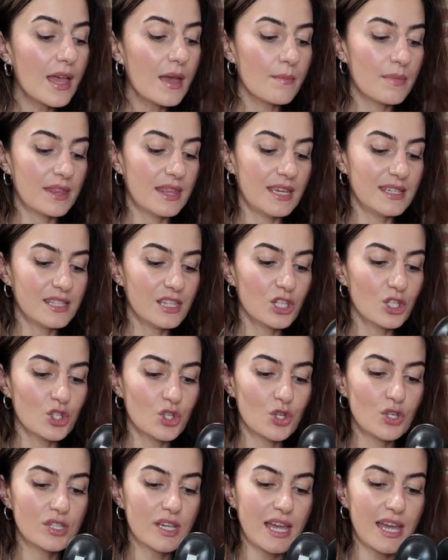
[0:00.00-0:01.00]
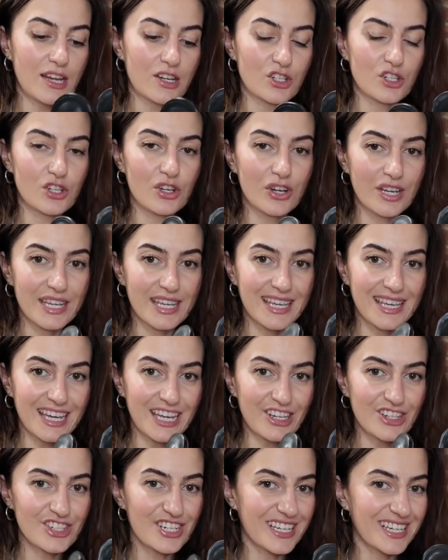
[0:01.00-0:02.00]
But these are the shoes I actually got
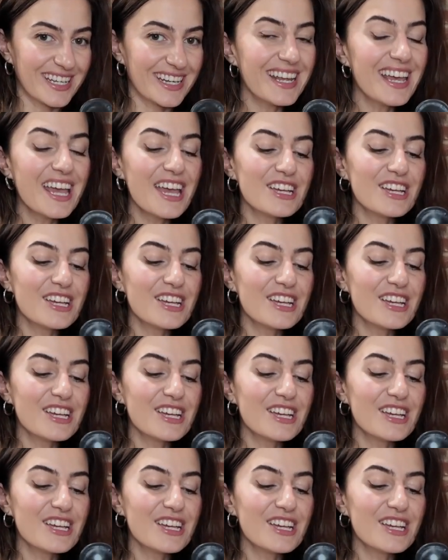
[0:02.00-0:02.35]
engaged in.